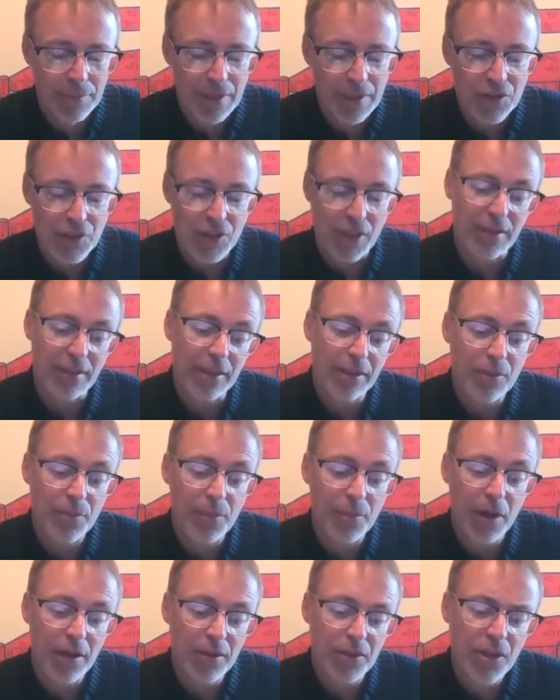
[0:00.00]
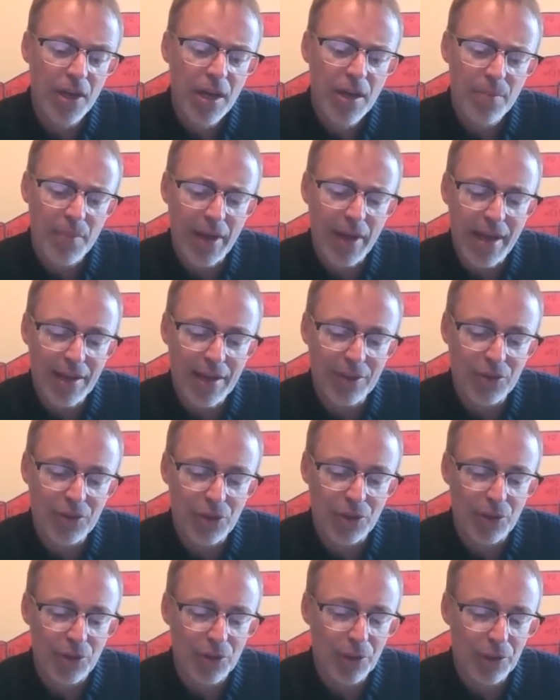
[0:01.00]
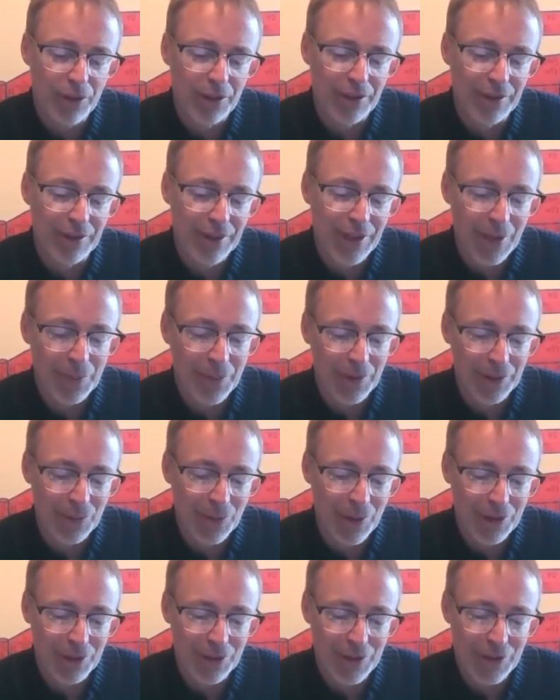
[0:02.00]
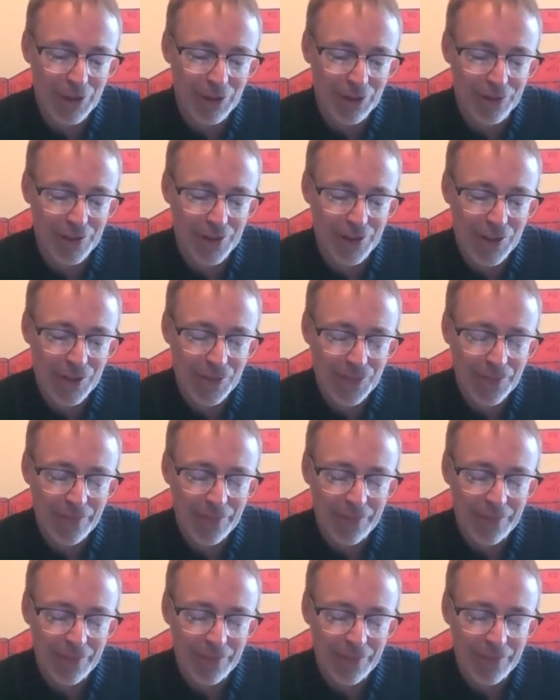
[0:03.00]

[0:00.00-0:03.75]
Standing in the pond, my ankles look crooked, cut by the water's surface.